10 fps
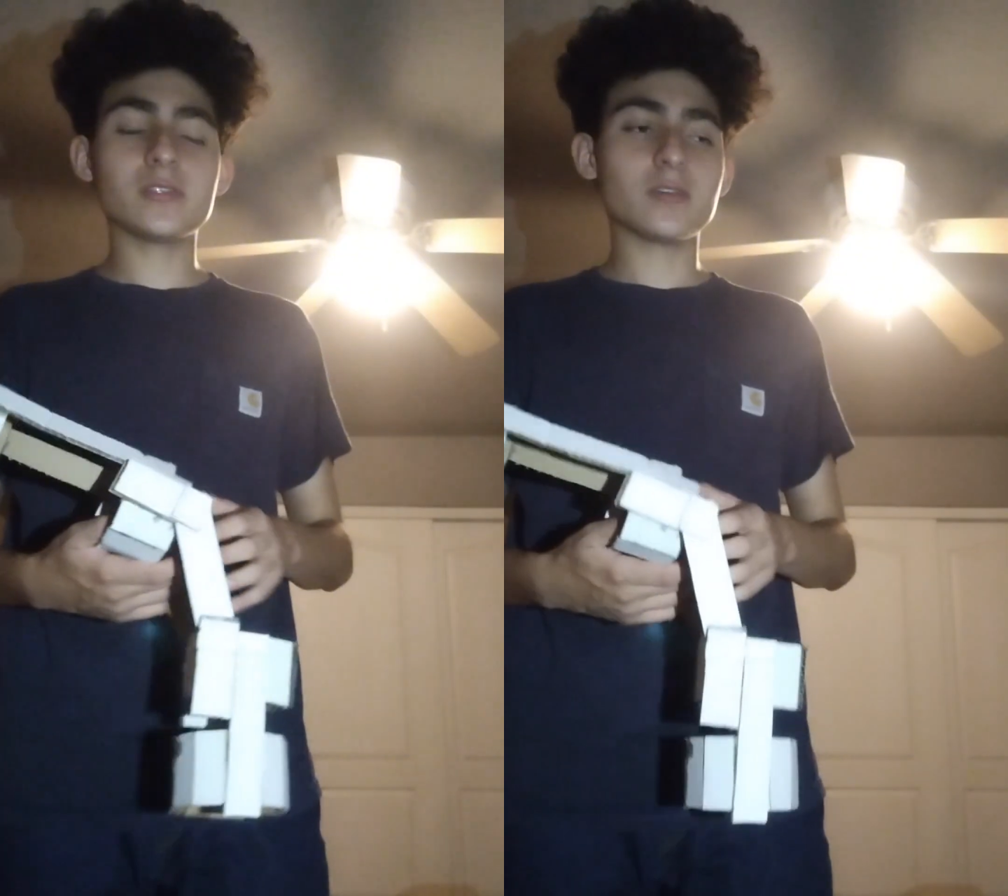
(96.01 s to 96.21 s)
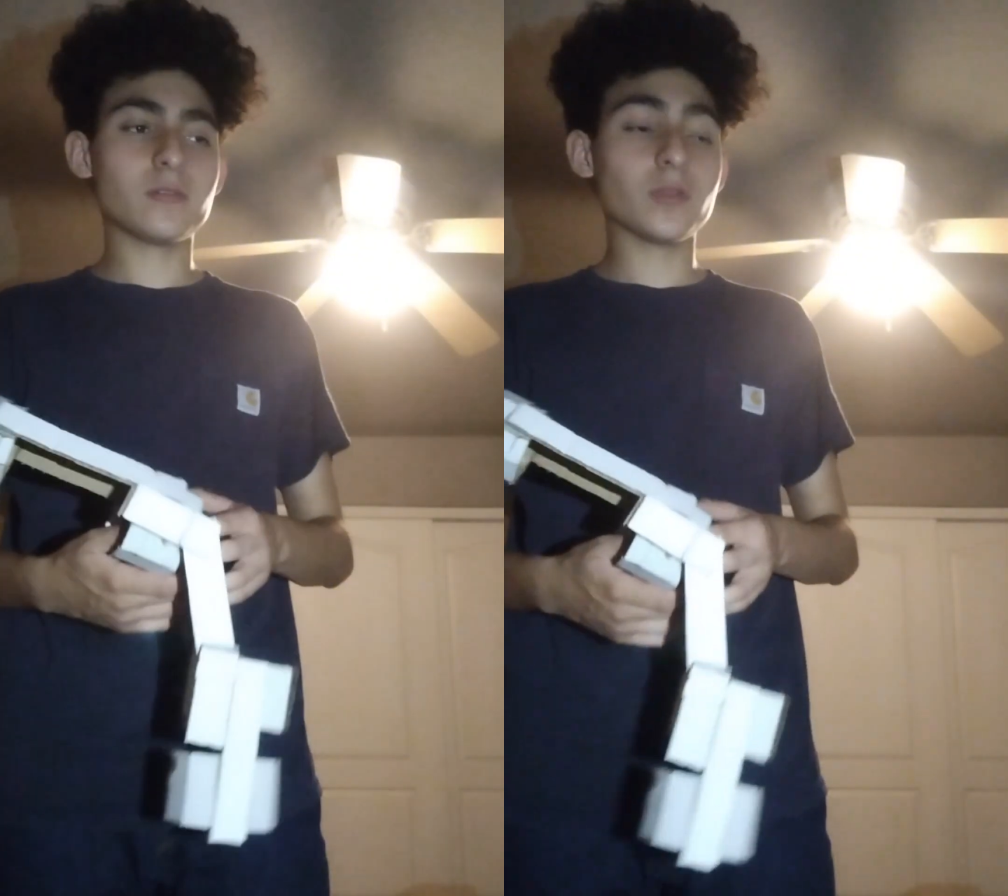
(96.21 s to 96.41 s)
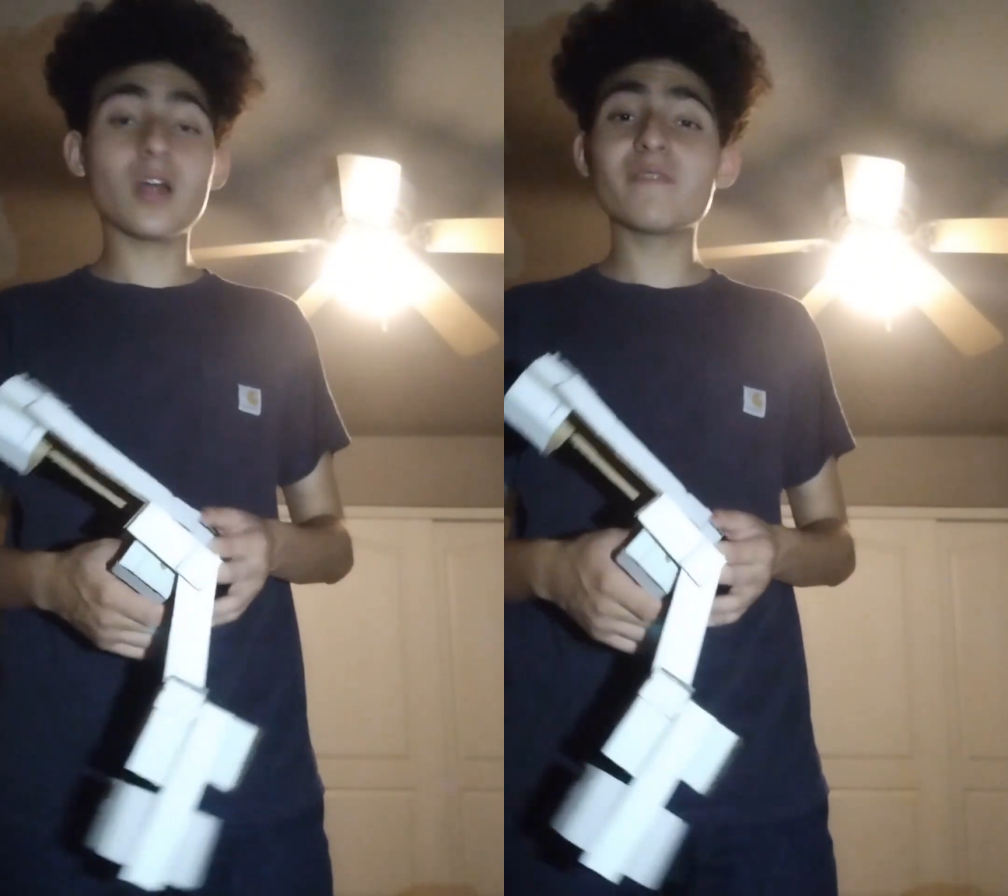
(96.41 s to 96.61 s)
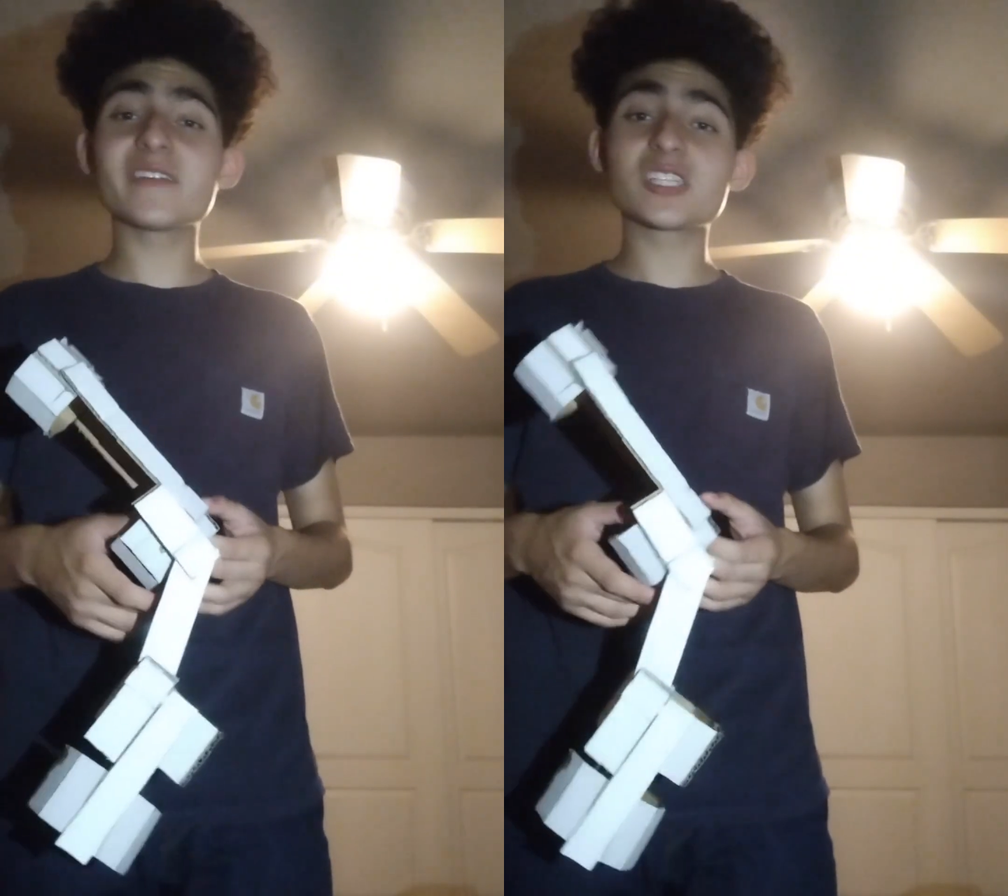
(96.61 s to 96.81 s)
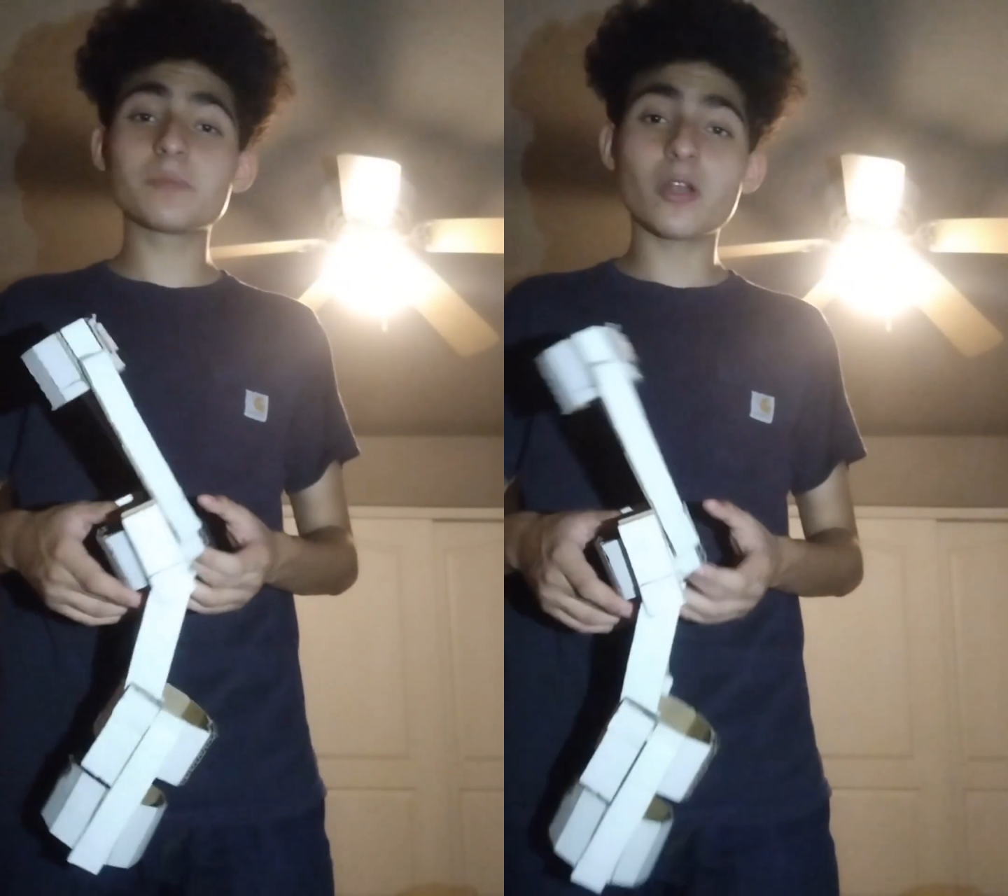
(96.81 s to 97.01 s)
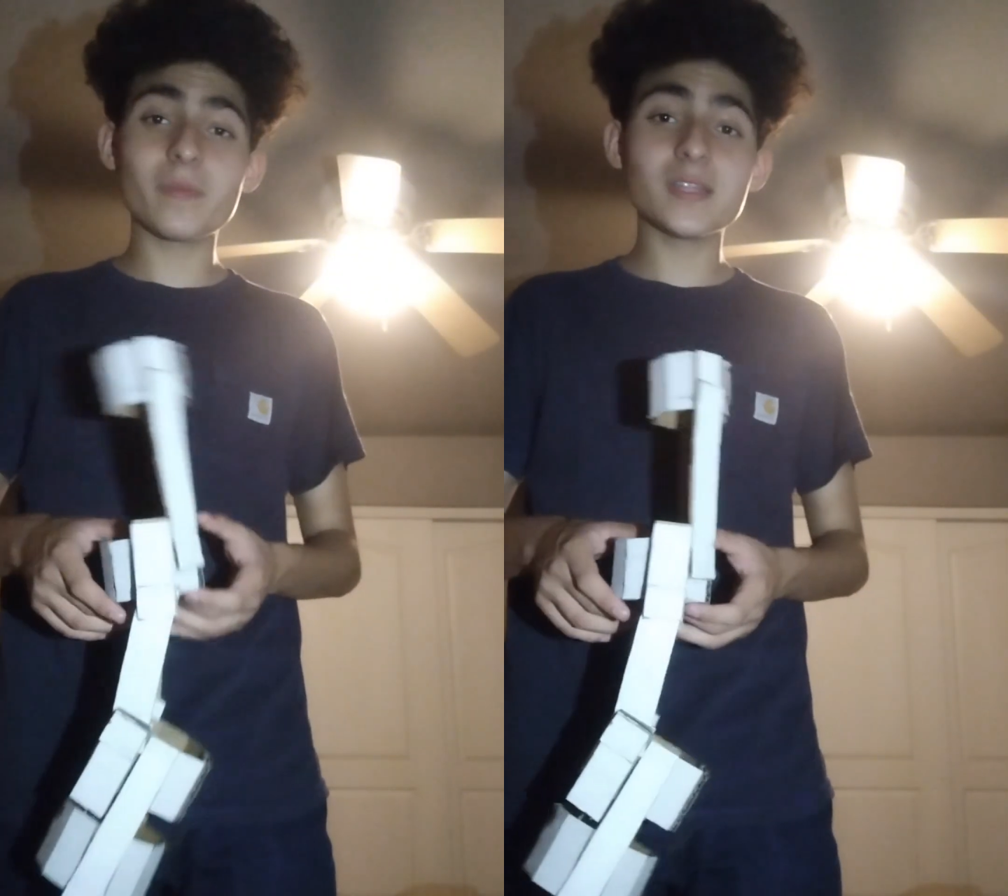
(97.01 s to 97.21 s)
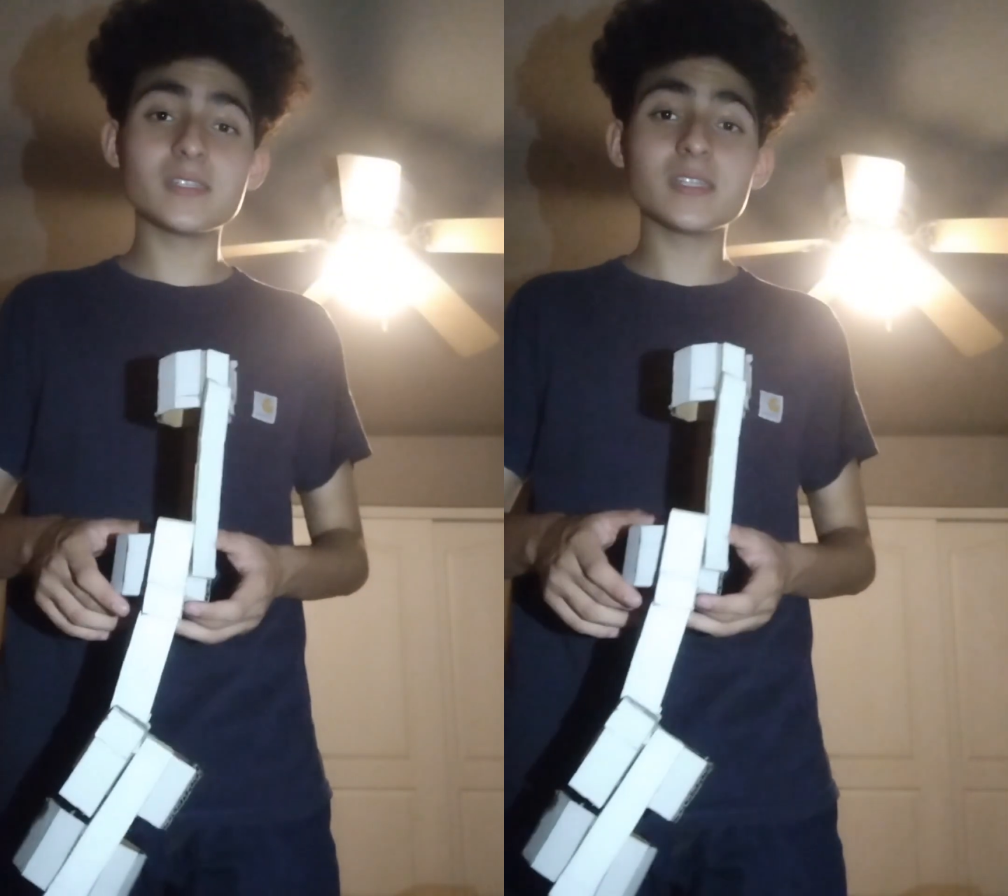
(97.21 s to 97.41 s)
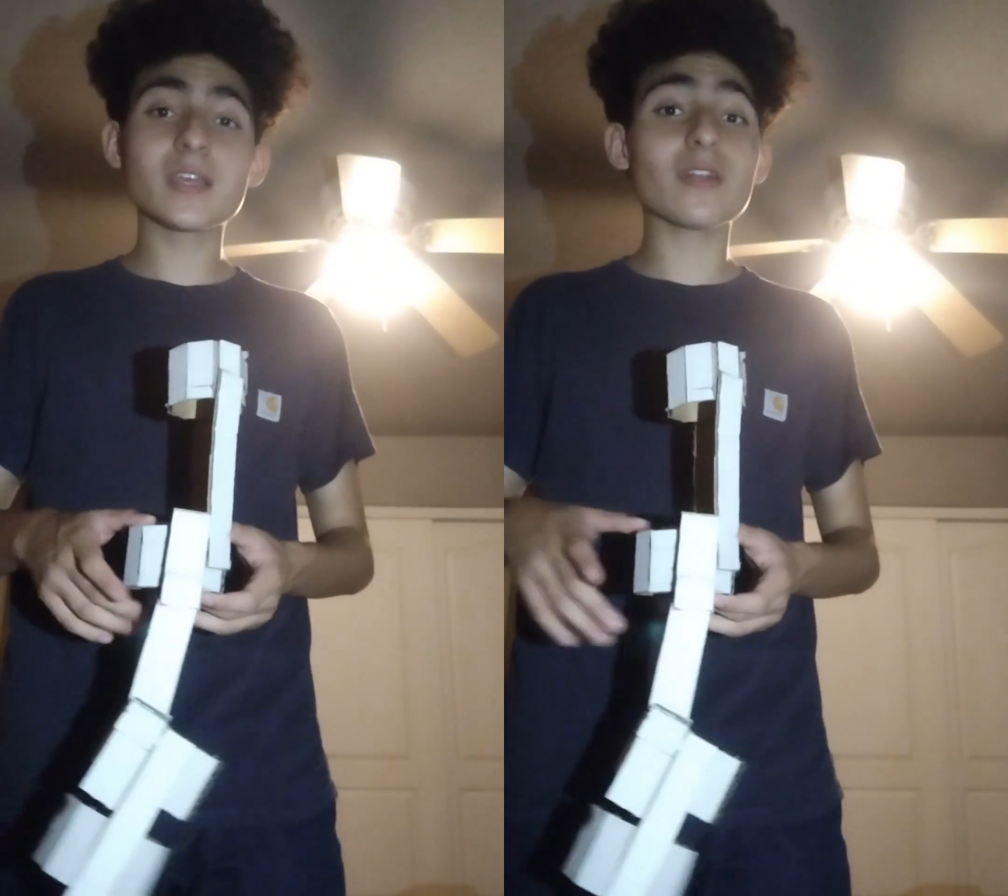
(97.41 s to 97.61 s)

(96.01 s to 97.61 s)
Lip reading: a lot of experimenting,